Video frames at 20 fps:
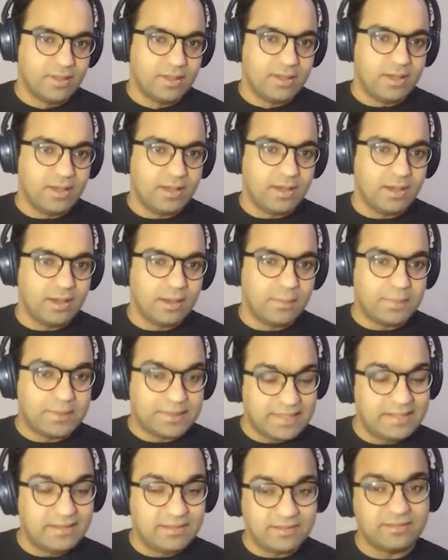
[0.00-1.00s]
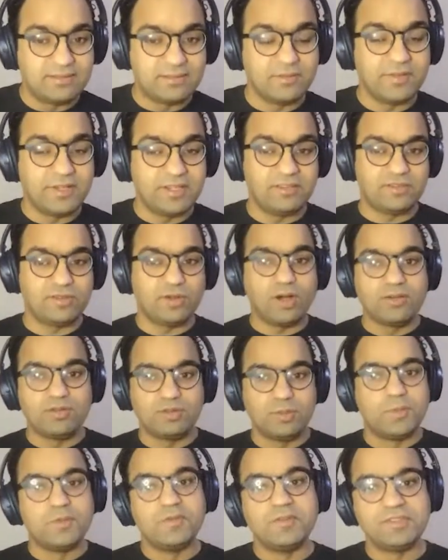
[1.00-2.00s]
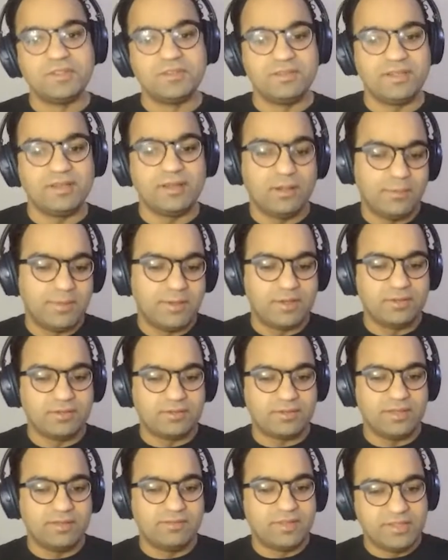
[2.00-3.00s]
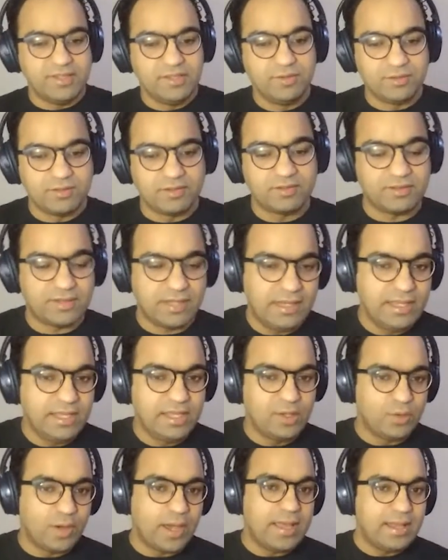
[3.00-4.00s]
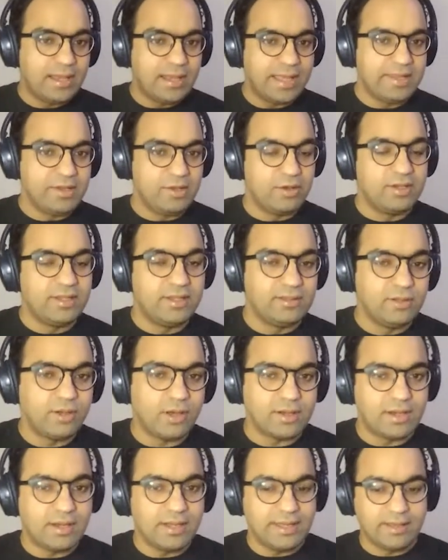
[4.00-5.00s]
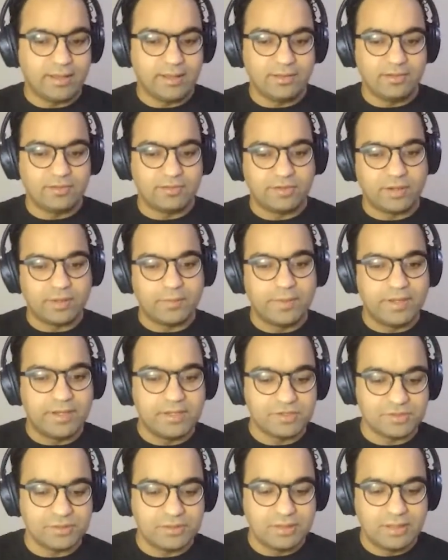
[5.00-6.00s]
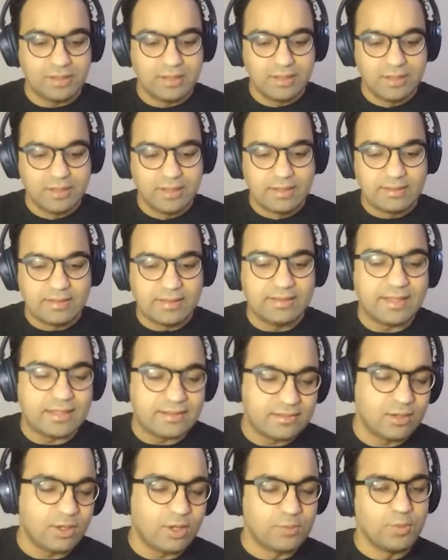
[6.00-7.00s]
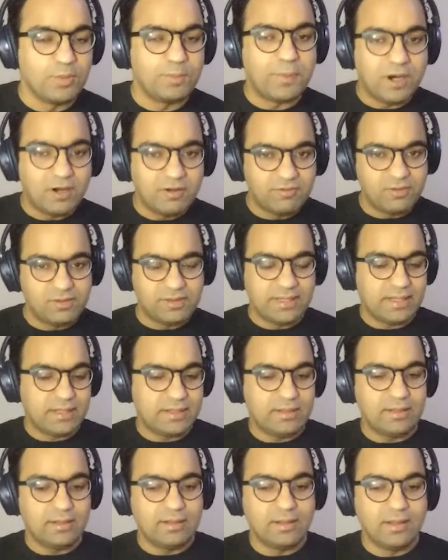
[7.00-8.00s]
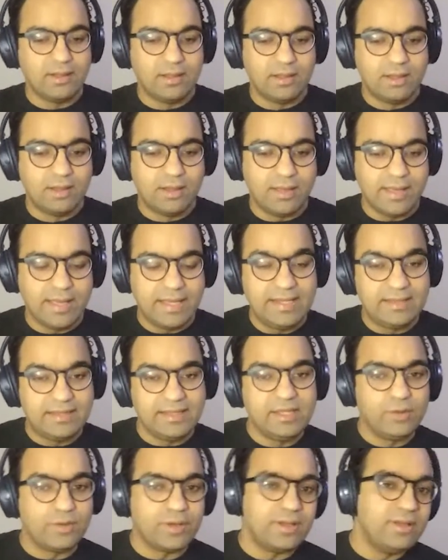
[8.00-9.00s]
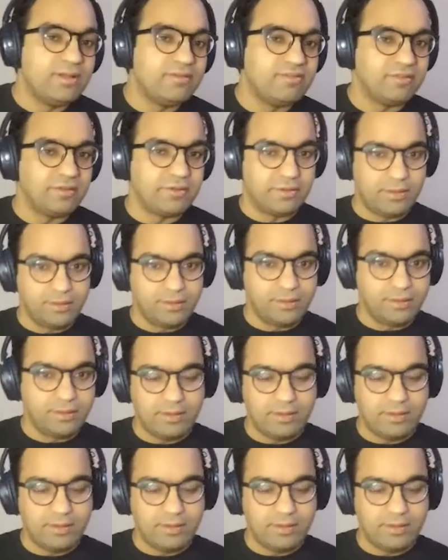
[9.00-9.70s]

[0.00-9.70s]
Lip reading: But then this is a very strong supervision signal, because if the user is telling you, I liked or did not like this recommendation, then that's a lot more powerful than anything you can infer.